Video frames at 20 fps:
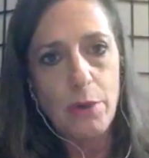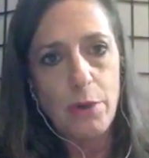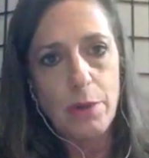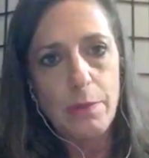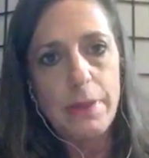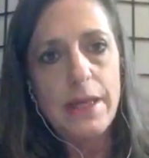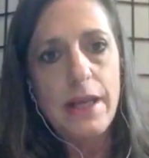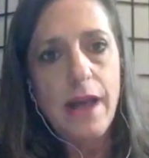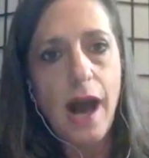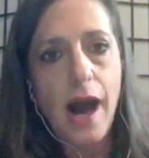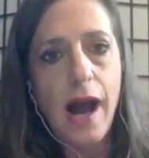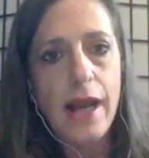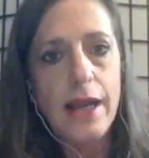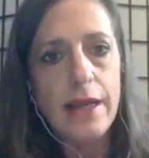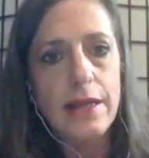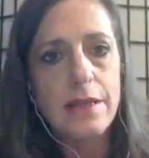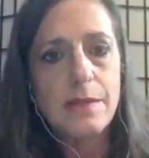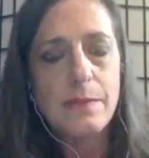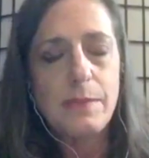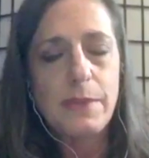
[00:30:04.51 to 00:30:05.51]
to be
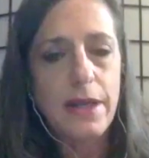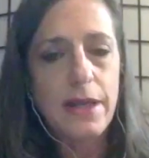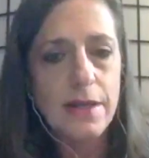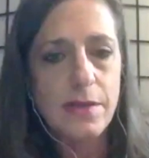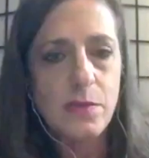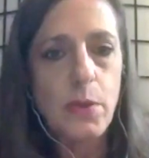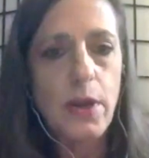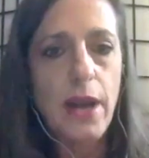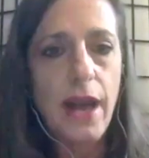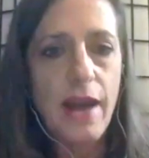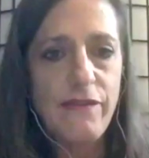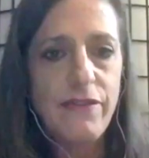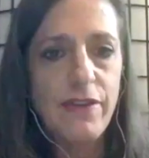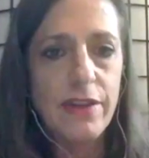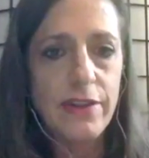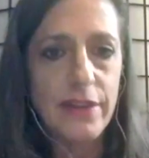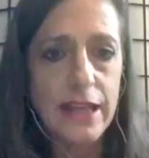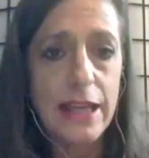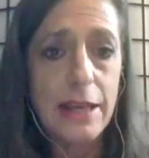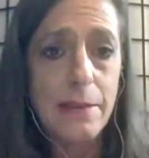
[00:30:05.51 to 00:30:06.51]
kind is because when I
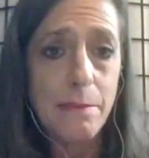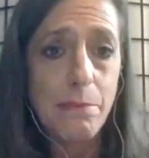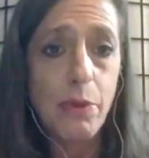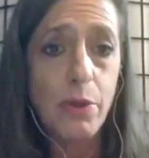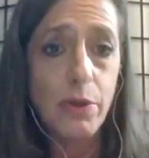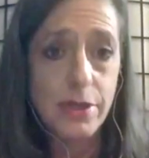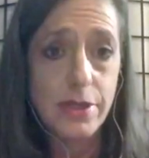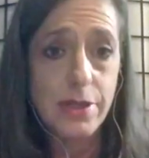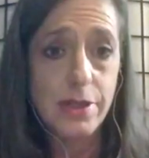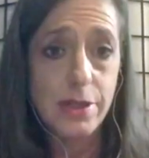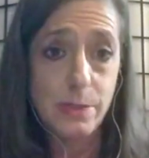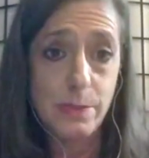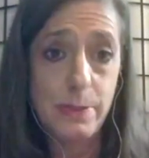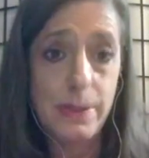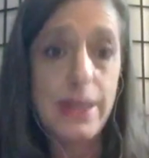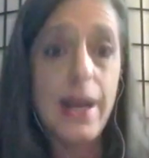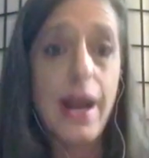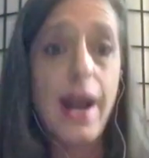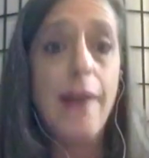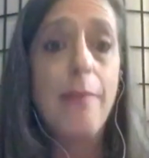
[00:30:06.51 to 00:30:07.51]
feel the impulse to
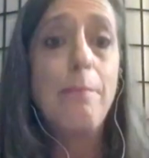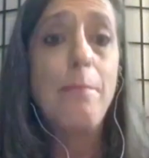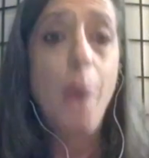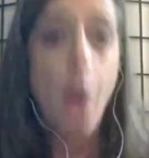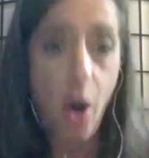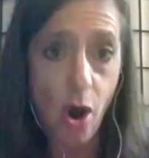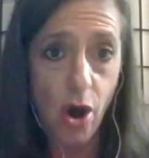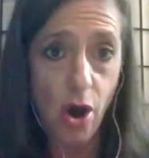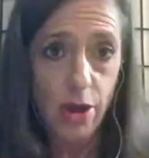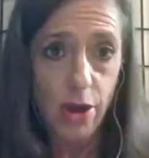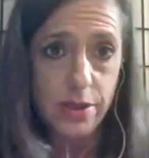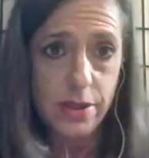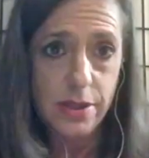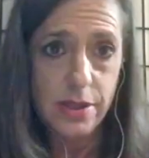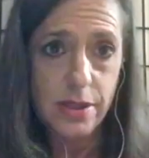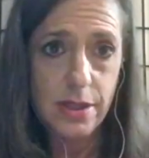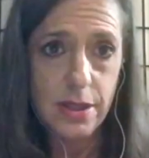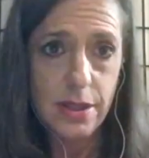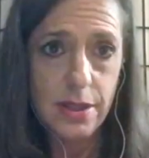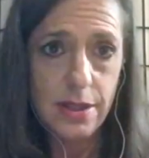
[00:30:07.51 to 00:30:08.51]
speak, I
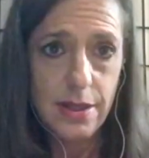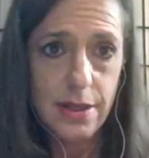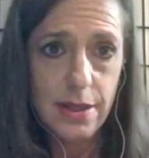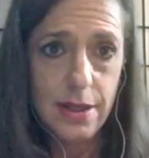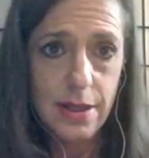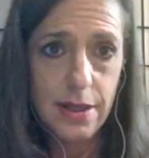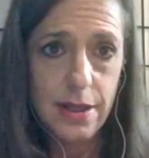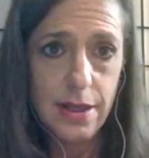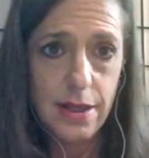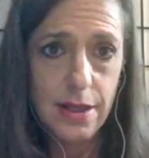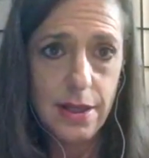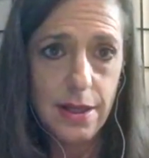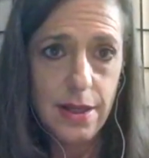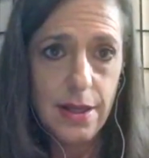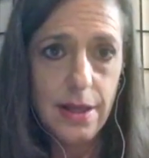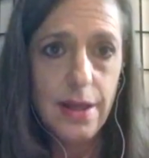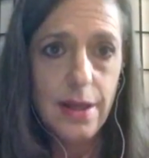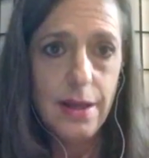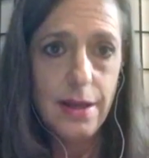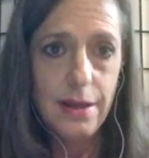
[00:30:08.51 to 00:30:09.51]
pause.
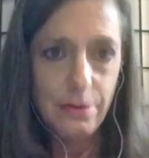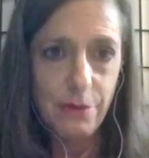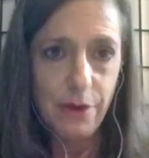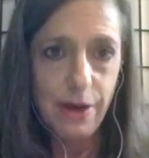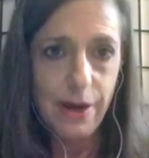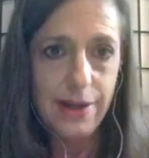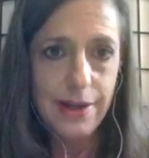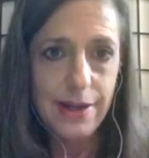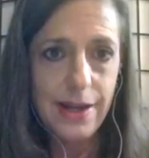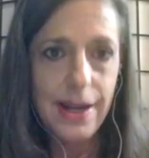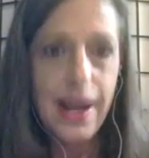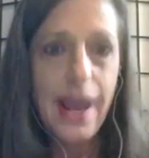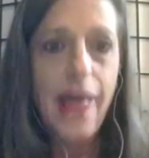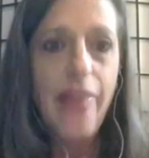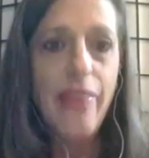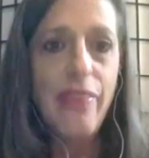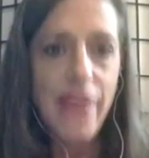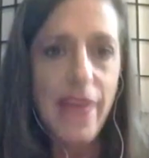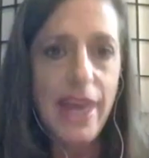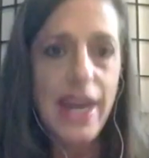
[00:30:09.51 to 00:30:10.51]
right?
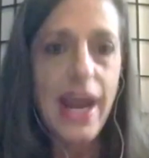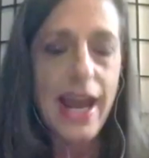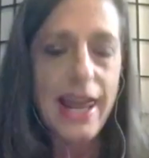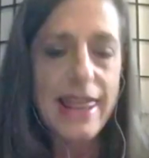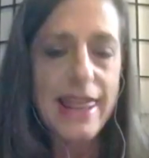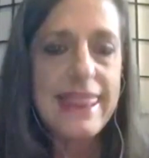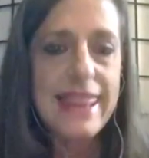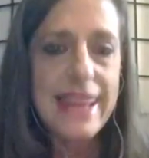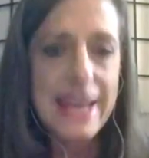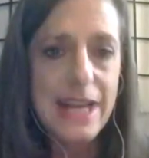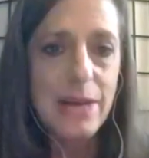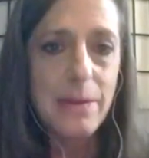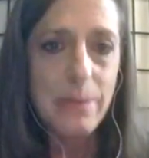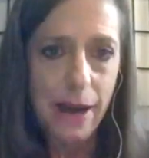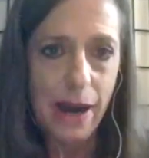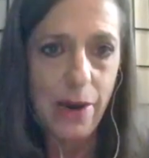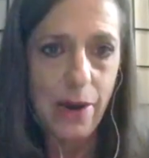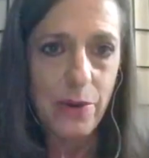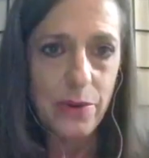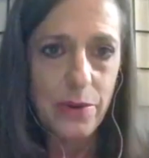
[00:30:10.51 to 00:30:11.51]
And yeah. then I think
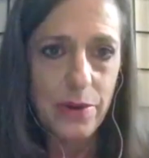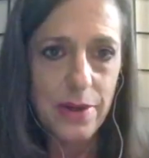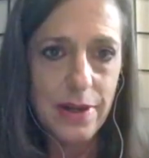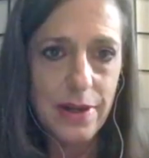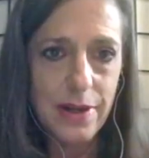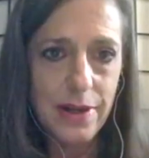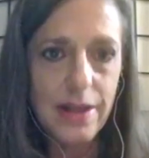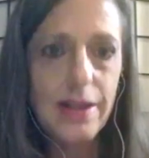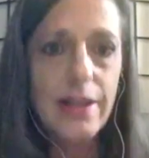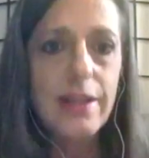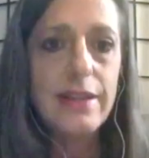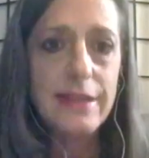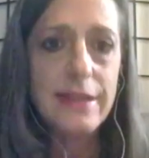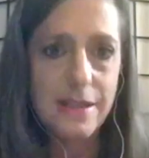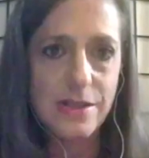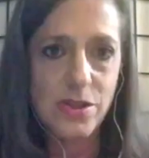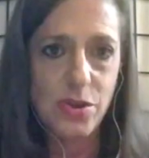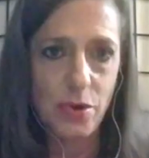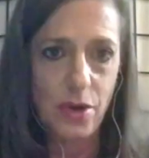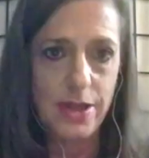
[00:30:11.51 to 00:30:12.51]
about
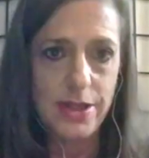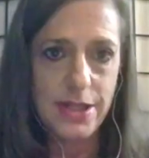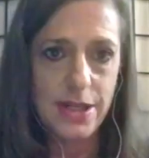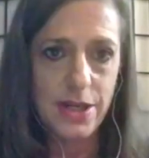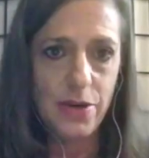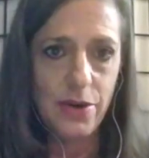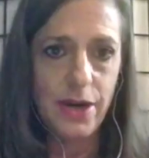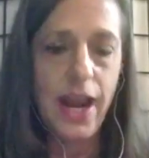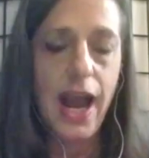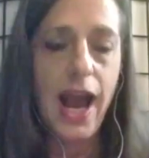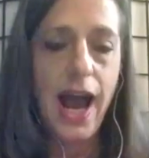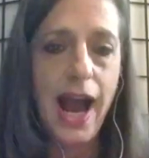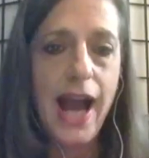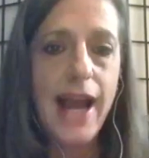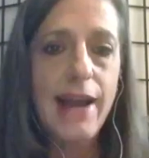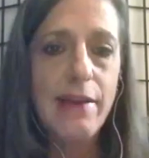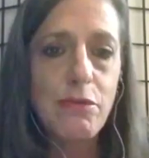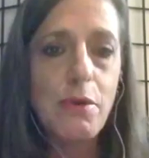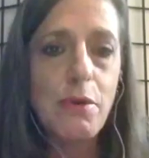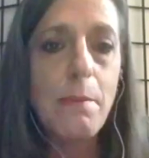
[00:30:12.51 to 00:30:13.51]
this criteria.
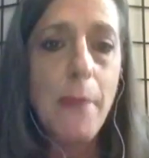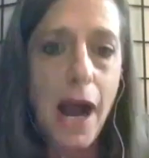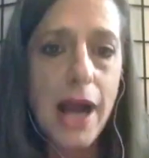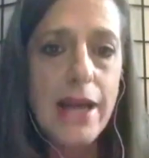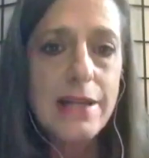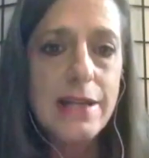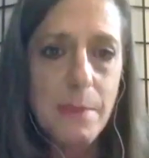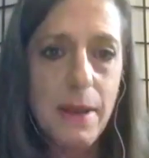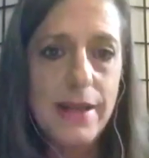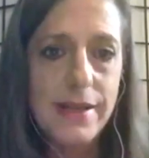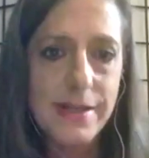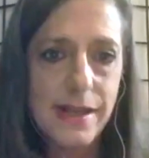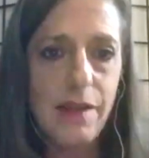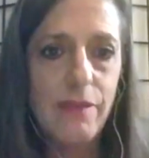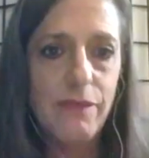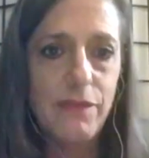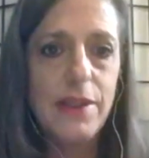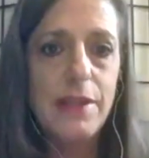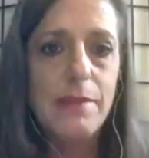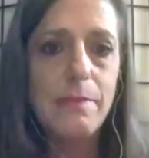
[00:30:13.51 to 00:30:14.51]
I remind
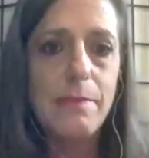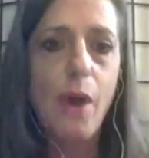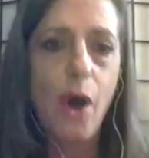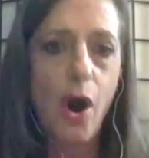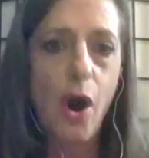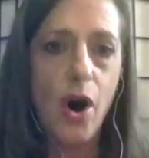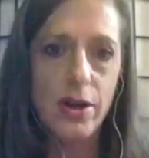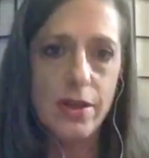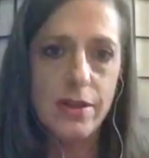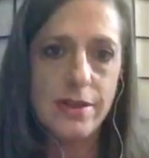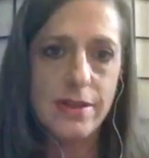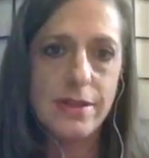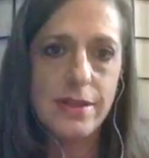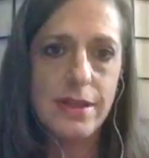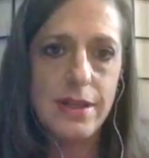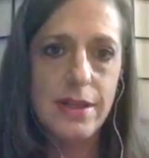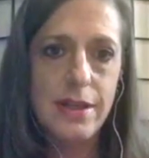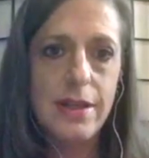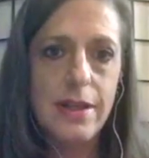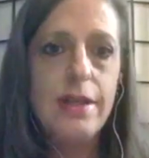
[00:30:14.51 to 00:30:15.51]
myself in the
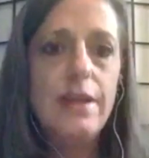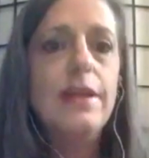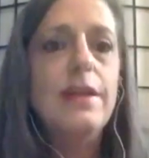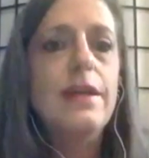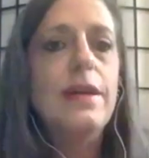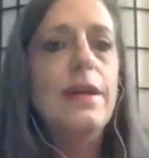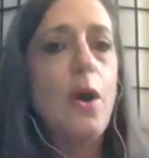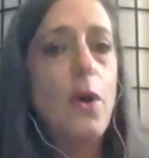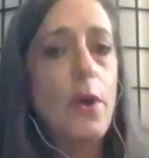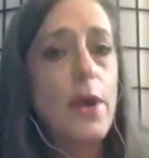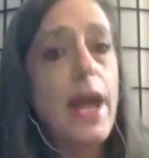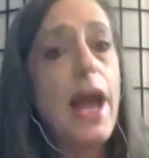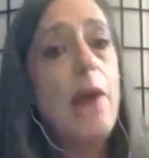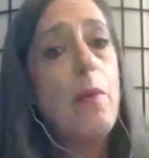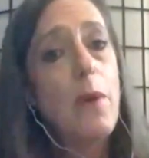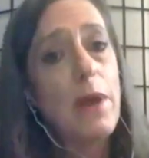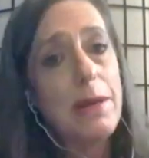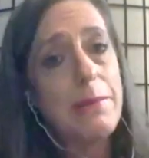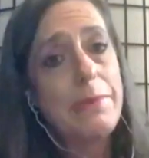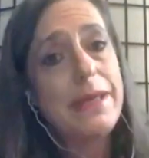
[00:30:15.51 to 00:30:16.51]
pause, oh yeah, I
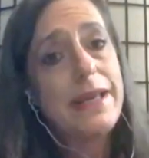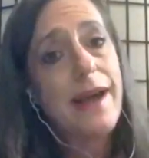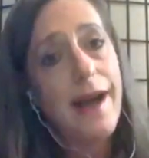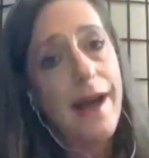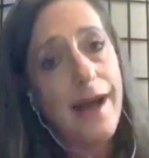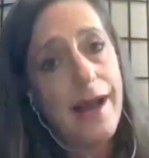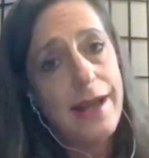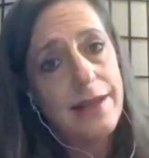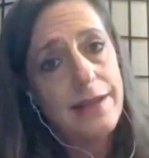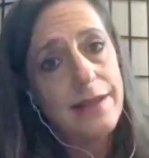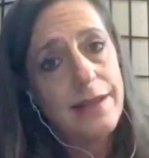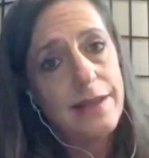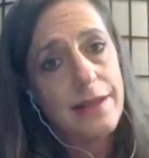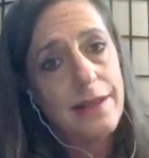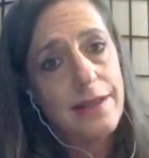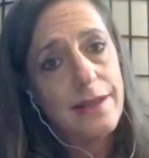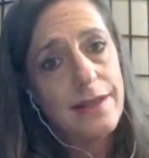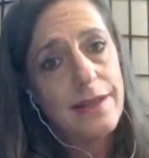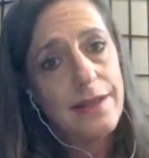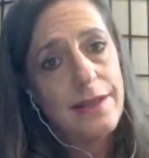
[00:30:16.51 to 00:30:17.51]
want to be kind
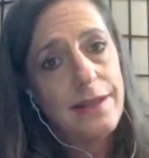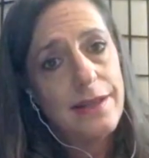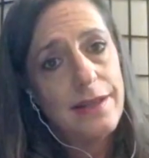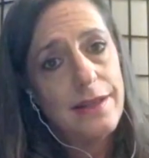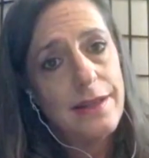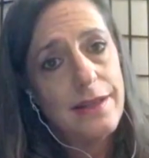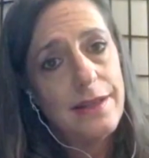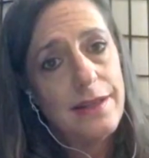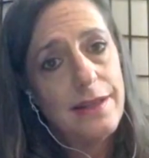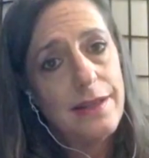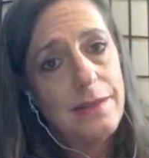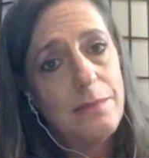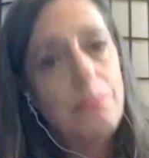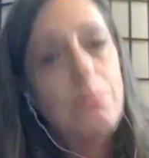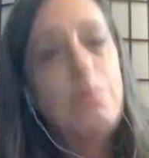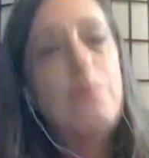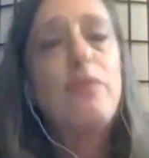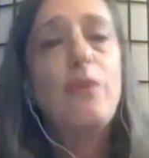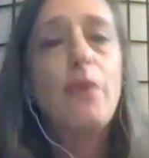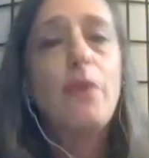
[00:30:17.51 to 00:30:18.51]

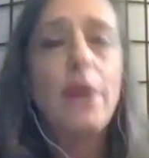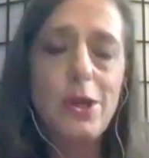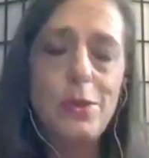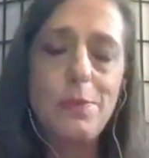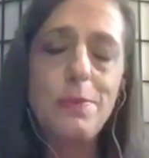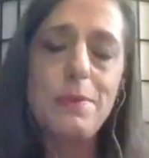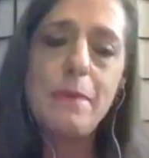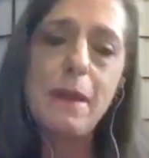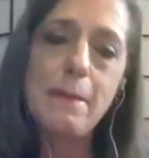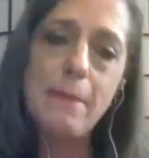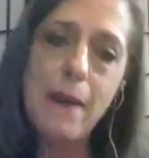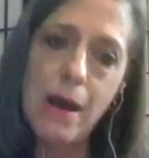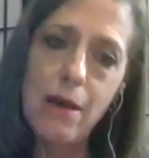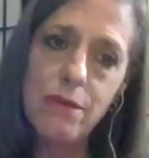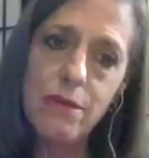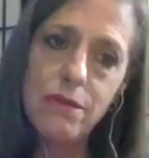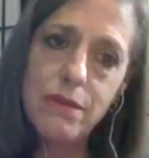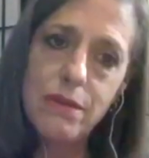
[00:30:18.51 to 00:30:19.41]
before I open my mouth.